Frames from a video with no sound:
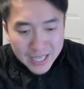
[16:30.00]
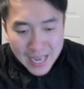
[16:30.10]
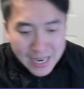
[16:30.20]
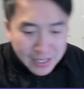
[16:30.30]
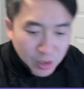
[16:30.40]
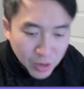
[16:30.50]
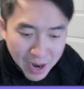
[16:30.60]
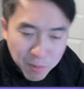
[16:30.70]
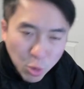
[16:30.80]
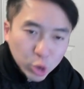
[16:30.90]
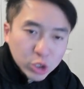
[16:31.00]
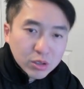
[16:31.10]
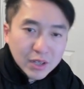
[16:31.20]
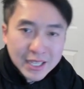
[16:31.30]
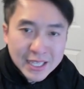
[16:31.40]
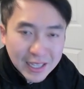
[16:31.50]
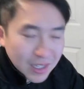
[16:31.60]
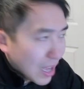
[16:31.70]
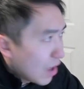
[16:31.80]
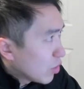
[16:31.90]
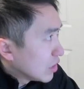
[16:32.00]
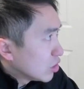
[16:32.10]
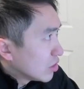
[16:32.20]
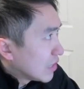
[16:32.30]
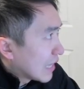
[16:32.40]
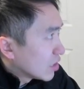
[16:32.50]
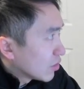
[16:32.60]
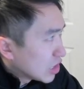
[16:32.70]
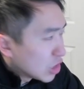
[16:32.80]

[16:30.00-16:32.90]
kin, they're not immortal. I think a lot of that stuff is